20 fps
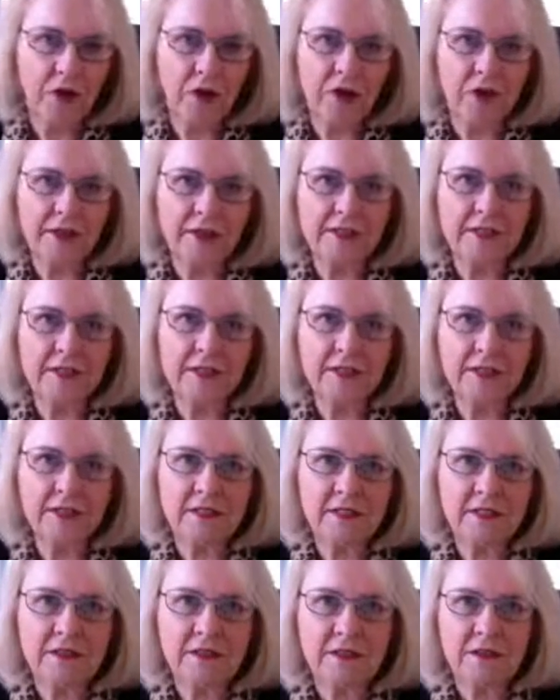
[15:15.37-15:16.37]

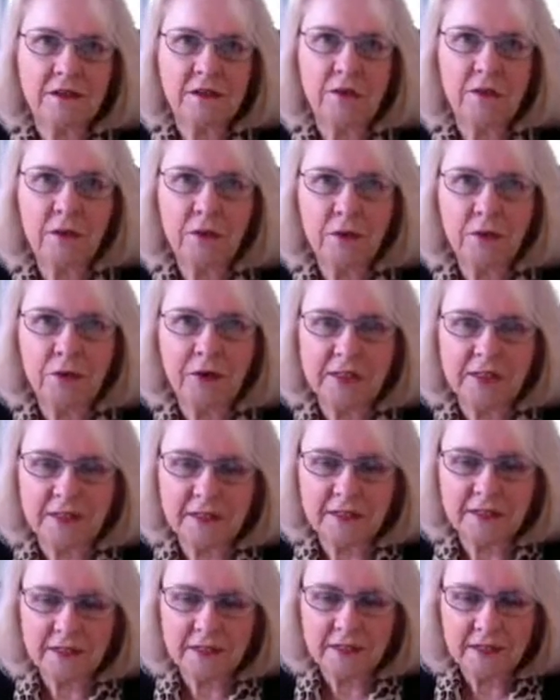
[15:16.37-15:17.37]
honest, who are
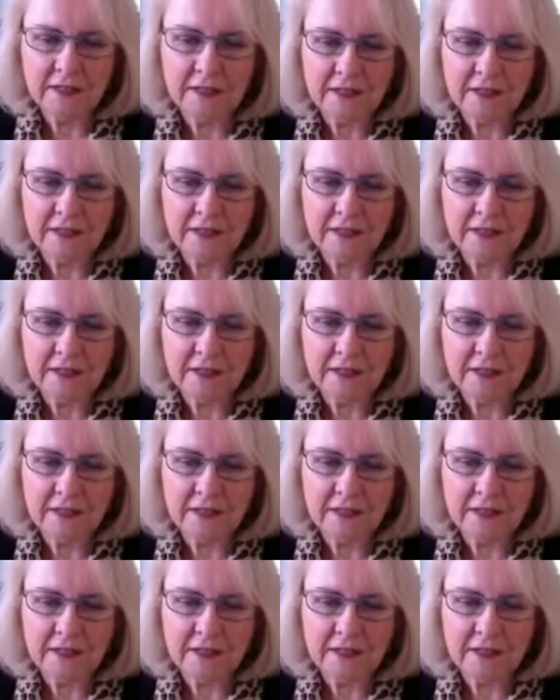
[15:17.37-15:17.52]
present,